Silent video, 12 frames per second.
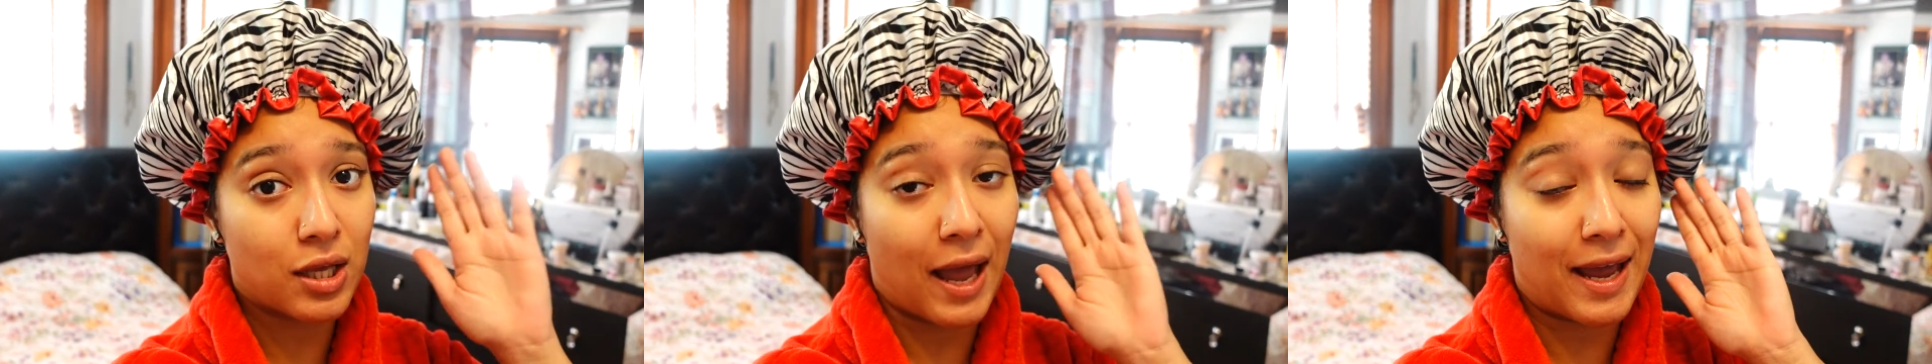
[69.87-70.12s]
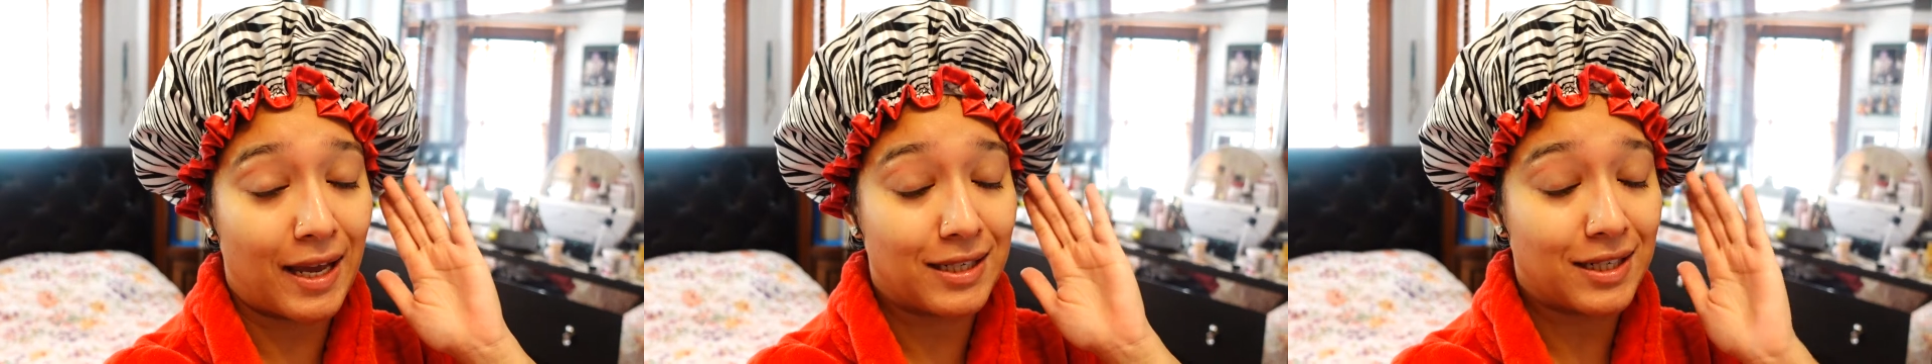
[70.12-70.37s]

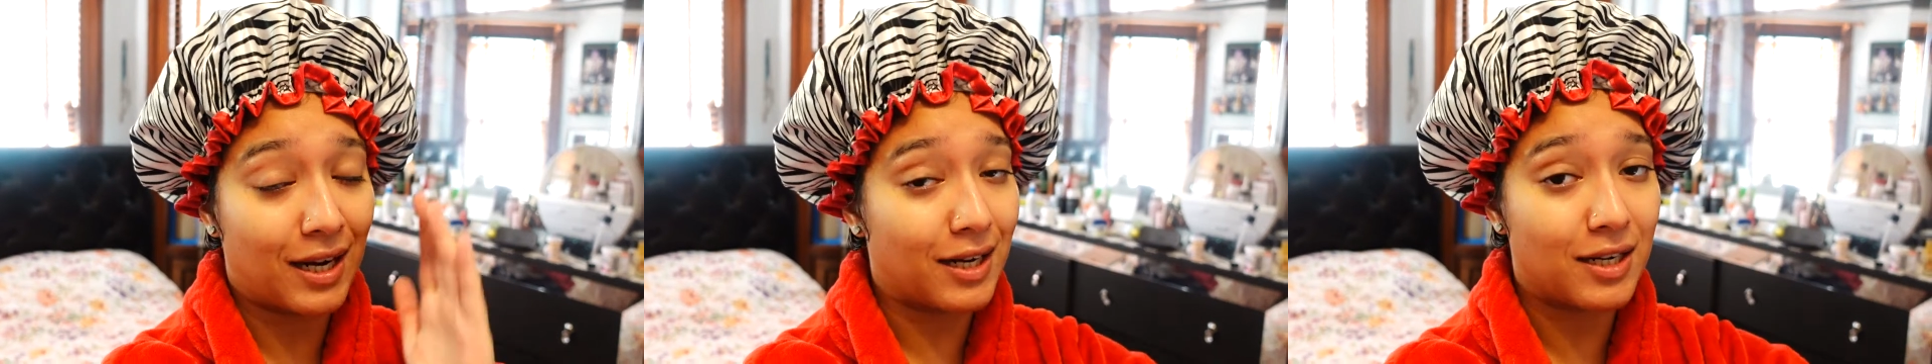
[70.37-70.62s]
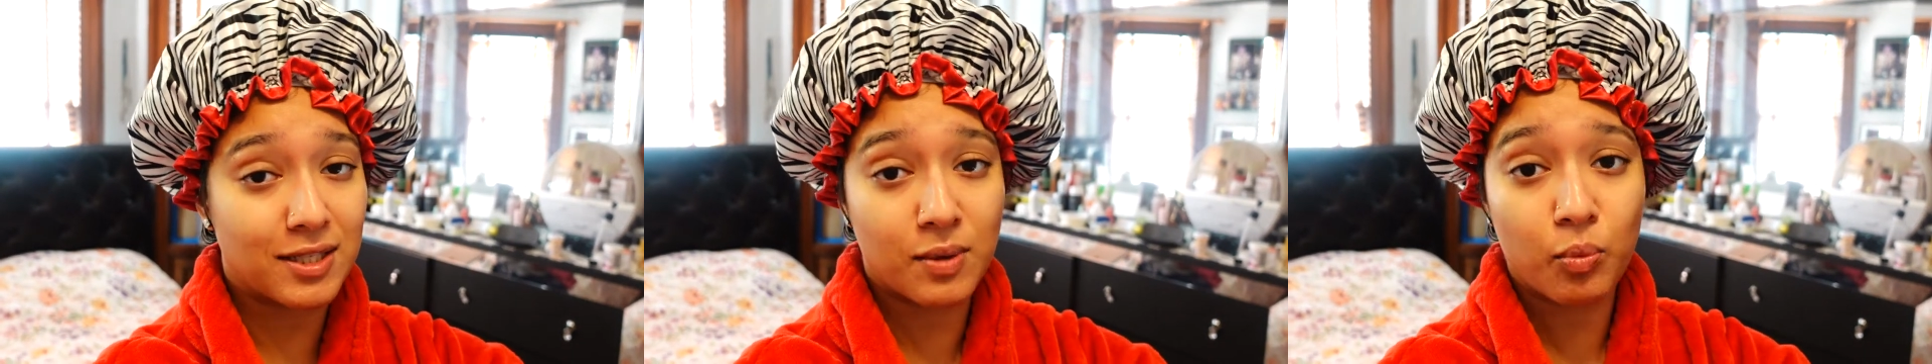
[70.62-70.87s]
and I
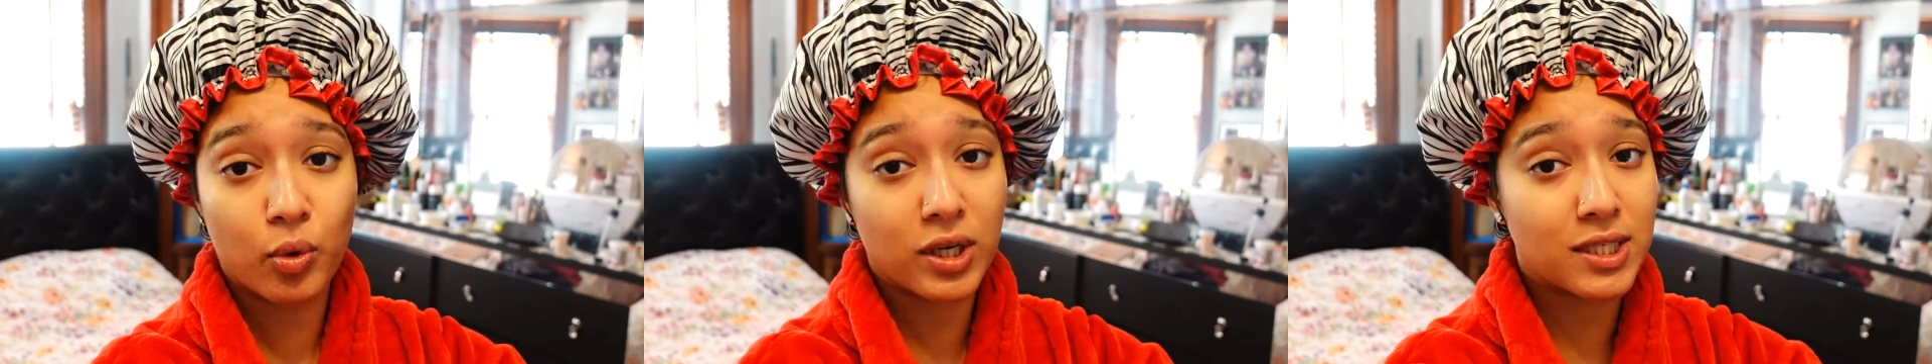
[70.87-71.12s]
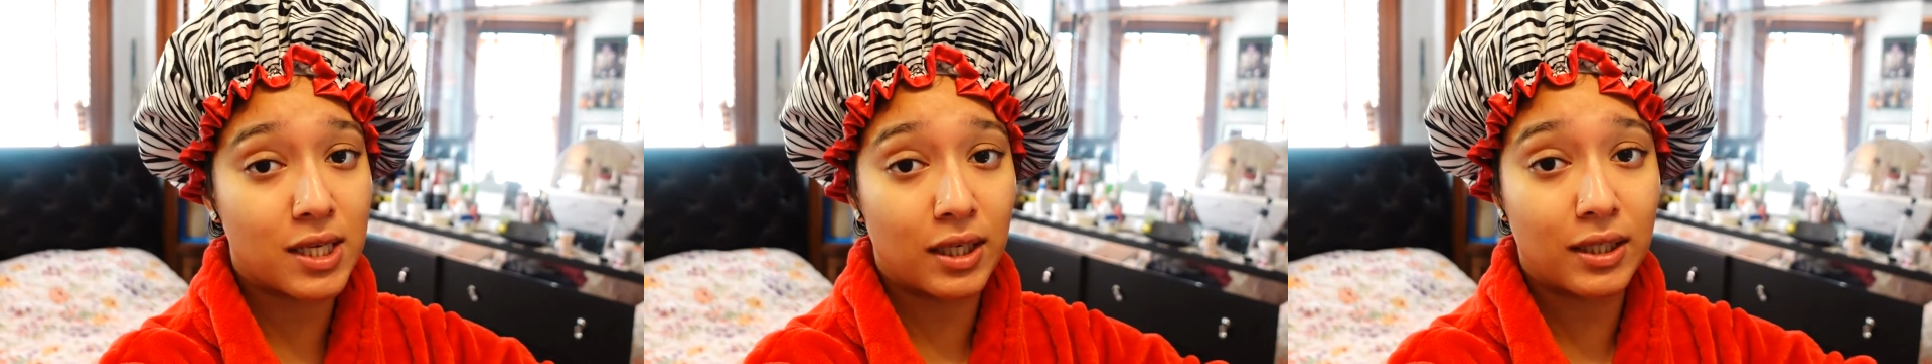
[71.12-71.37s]
got some
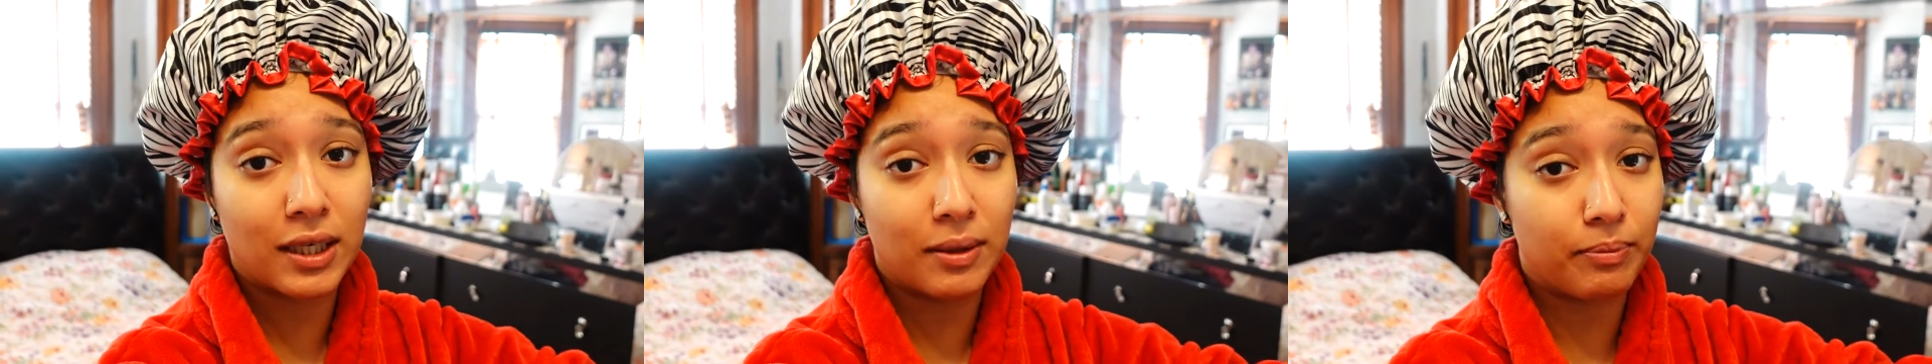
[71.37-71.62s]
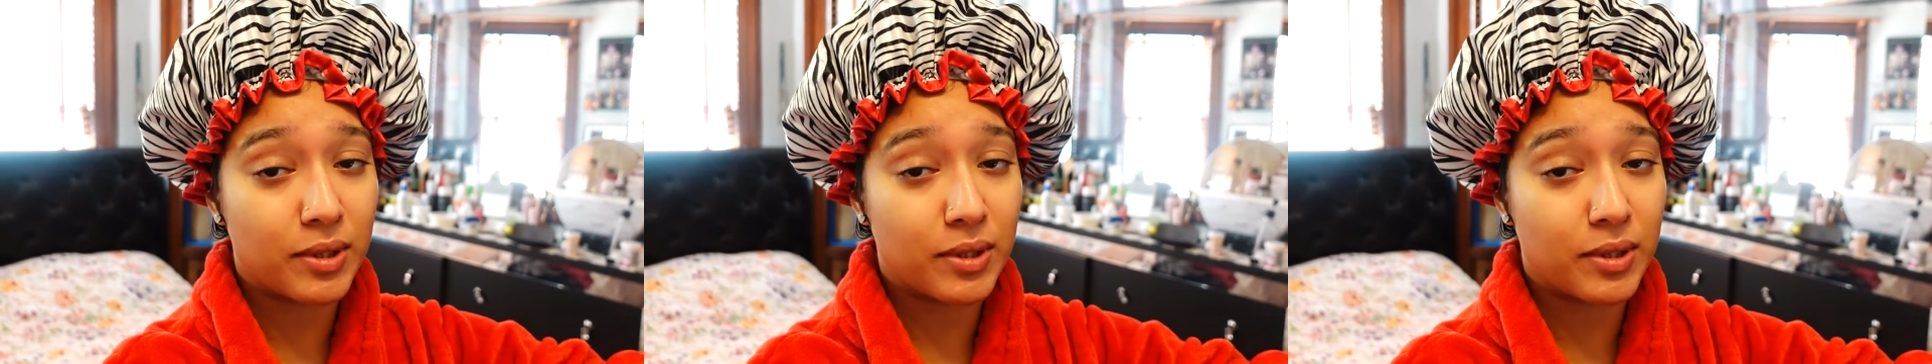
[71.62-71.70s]
work done in